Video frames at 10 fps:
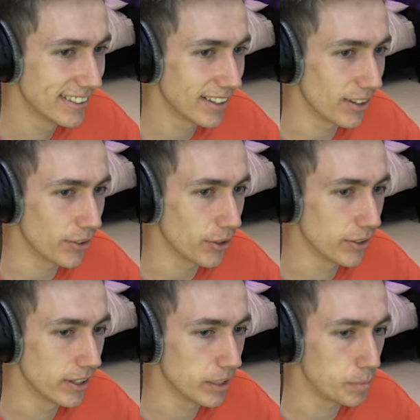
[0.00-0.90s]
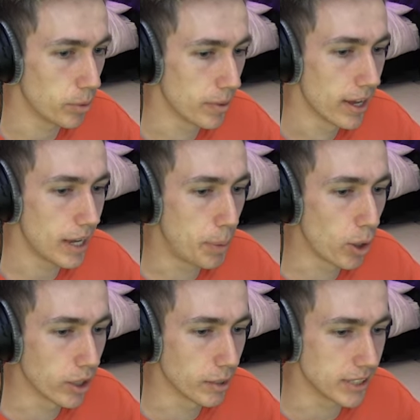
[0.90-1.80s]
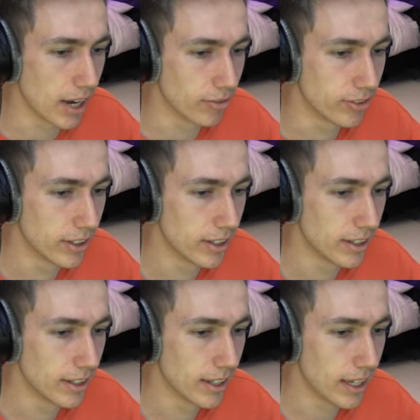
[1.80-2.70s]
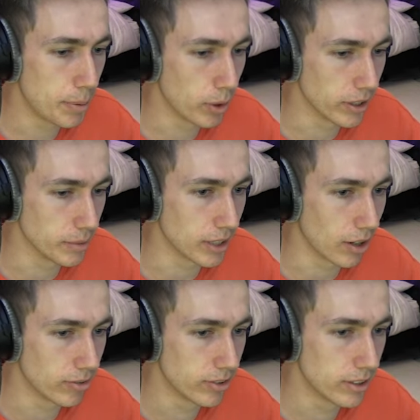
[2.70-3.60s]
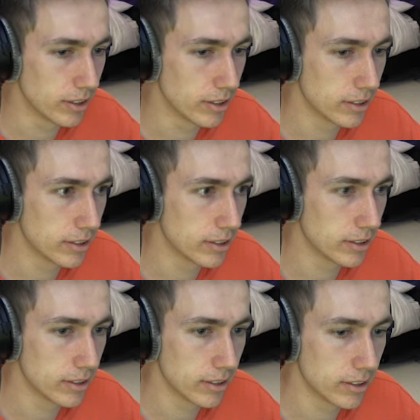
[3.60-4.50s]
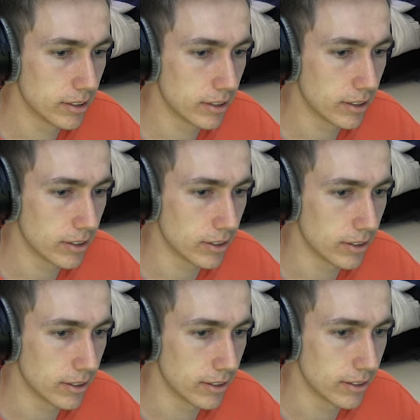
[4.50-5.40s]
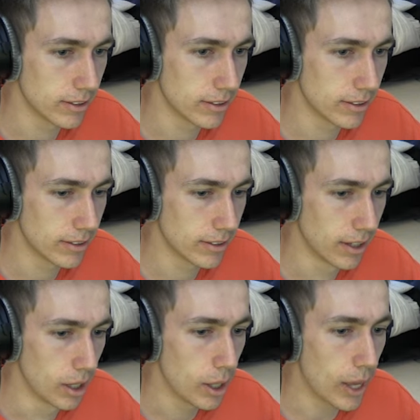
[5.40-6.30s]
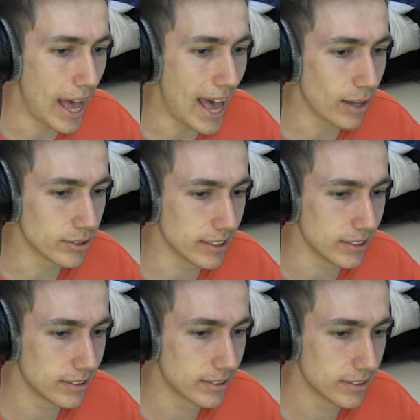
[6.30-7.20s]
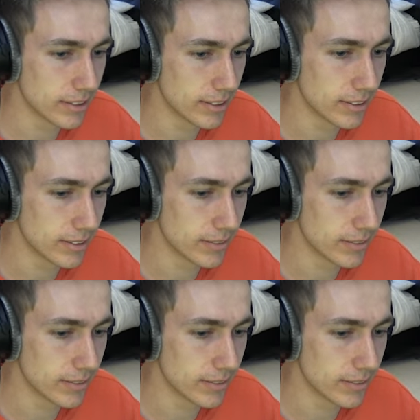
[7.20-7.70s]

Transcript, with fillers: oh, he's oh no, he's, he's pooed. Oh, he pooed on himself. Yeah, he pooed on himself. Pooed on you, I think. Oh, oh, that's, a poo. Poo. that's a lot of